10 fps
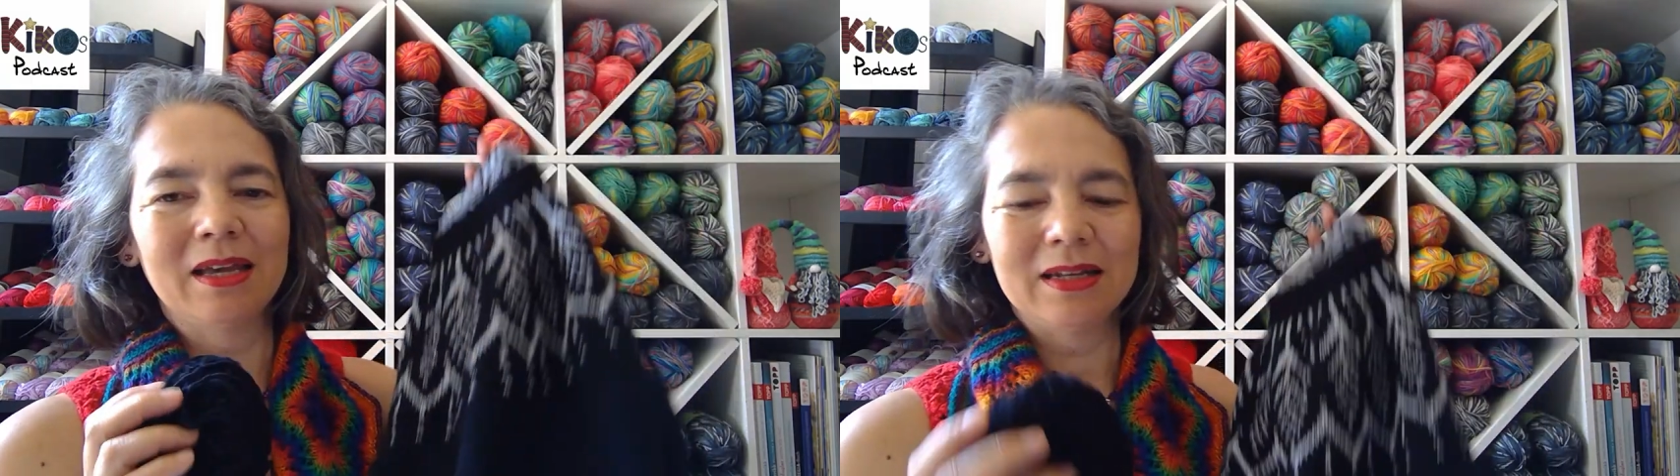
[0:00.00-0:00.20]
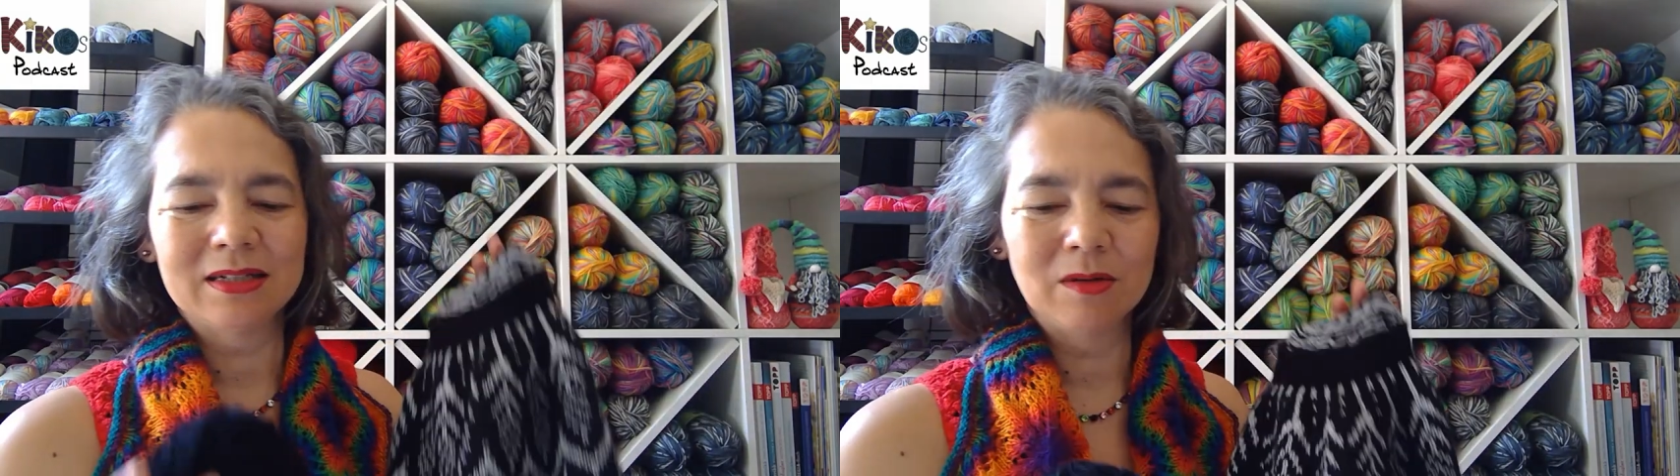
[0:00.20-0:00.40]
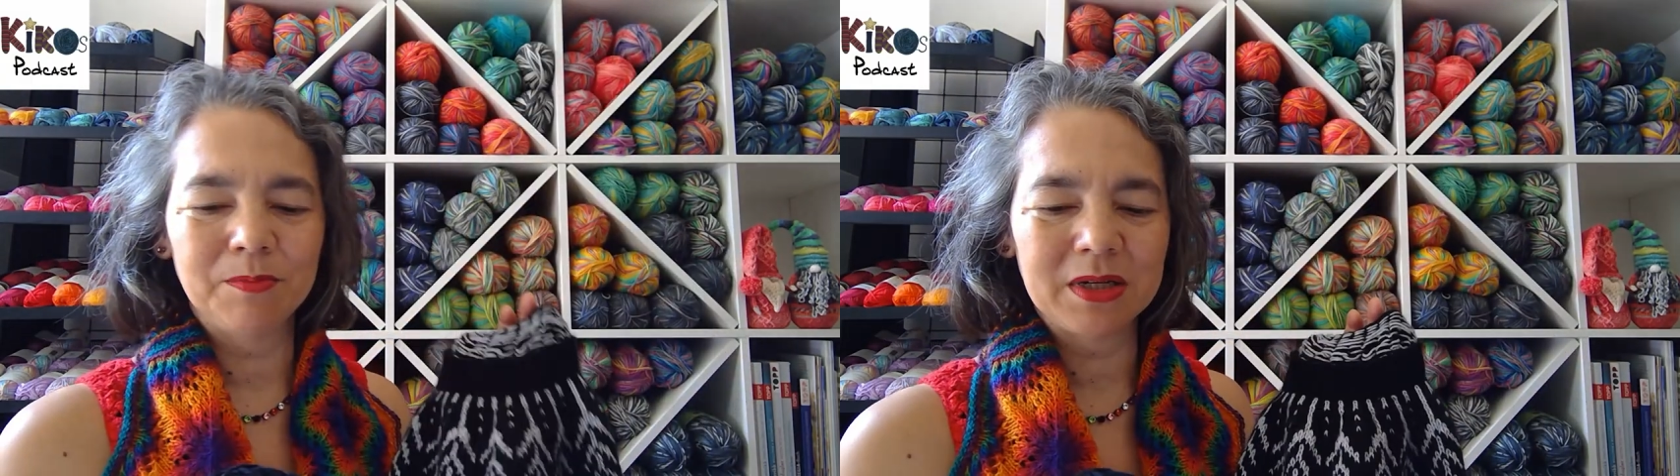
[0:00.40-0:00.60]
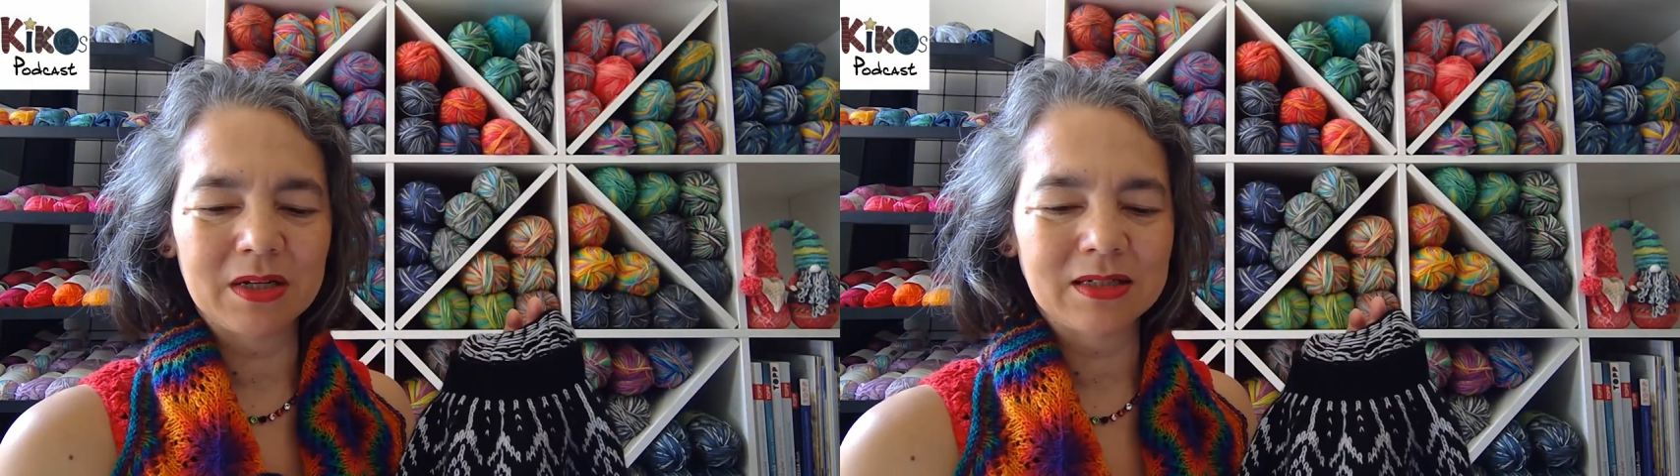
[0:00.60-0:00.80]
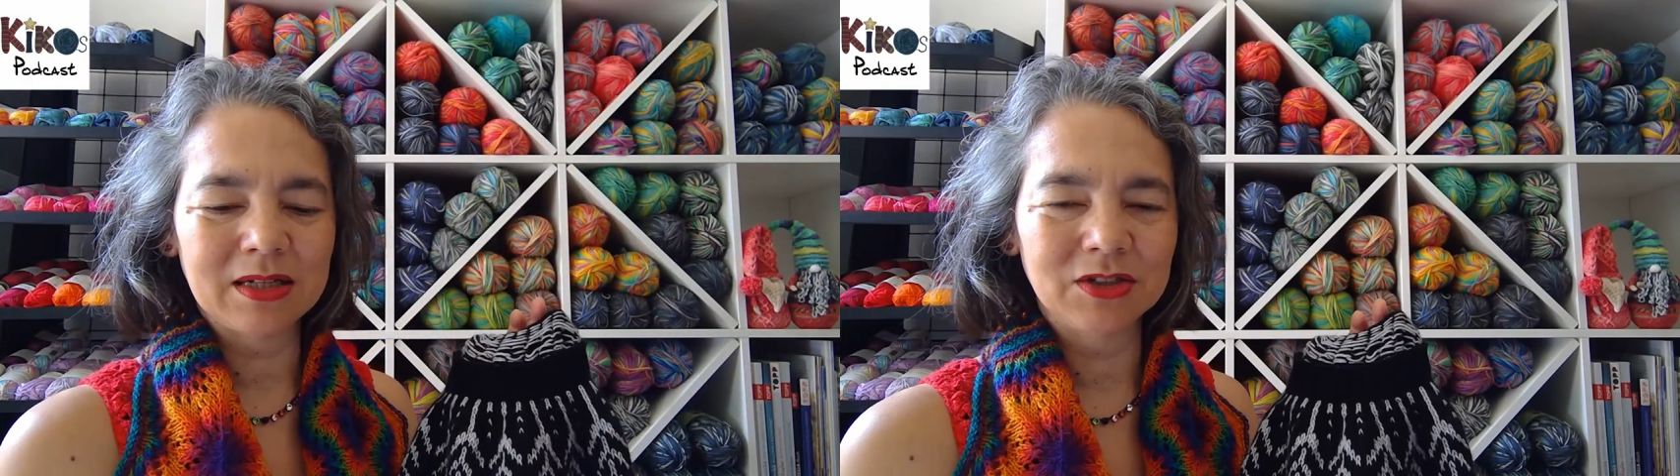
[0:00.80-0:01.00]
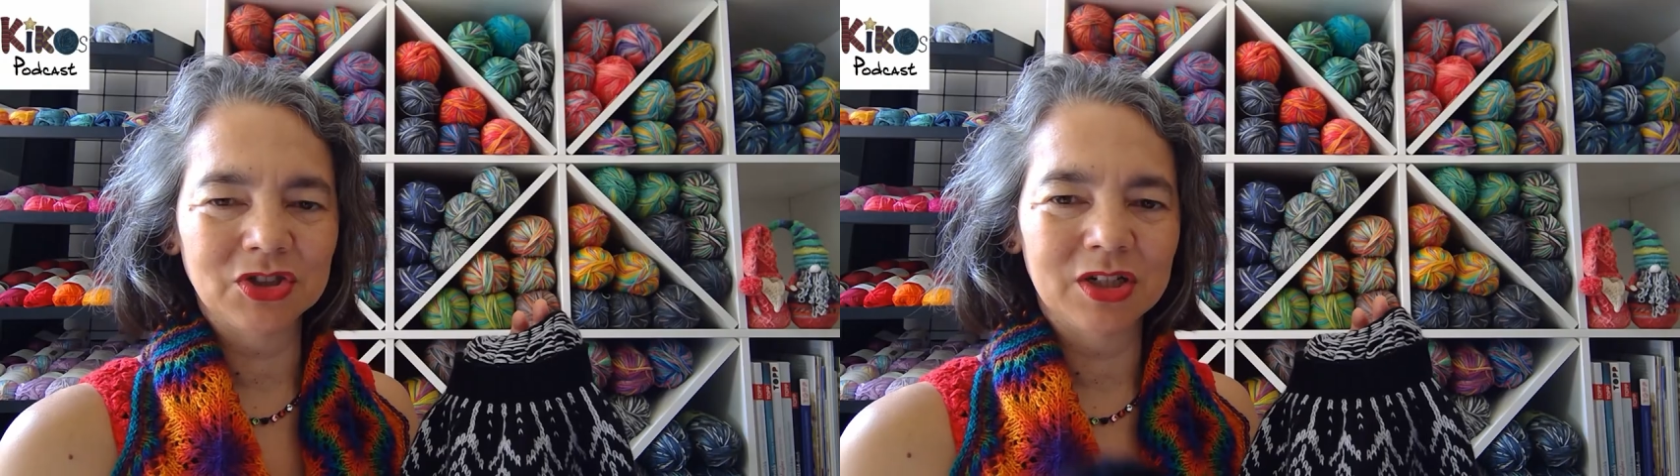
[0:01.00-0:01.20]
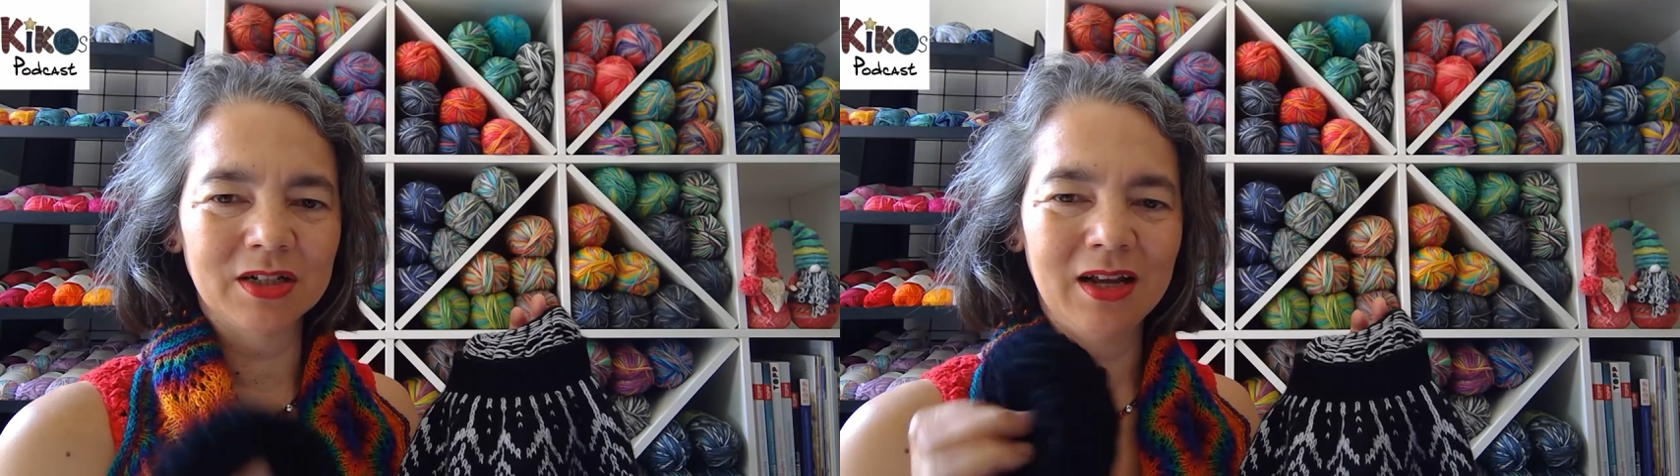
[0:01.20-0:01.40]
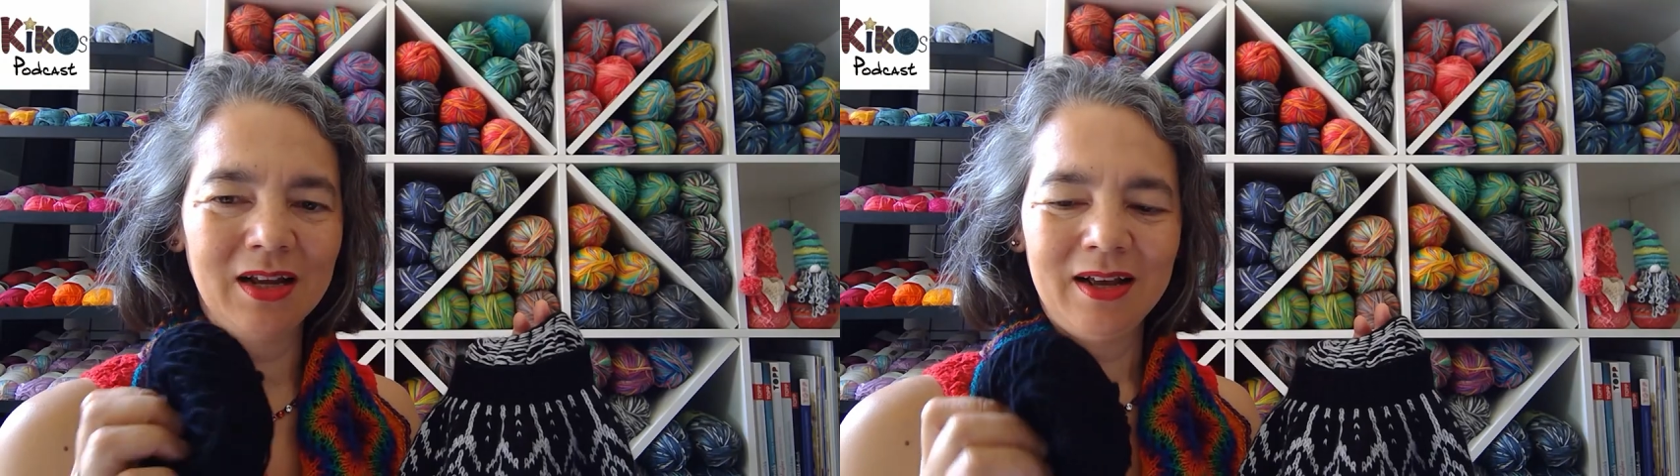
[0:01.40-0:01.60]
a little bit attention,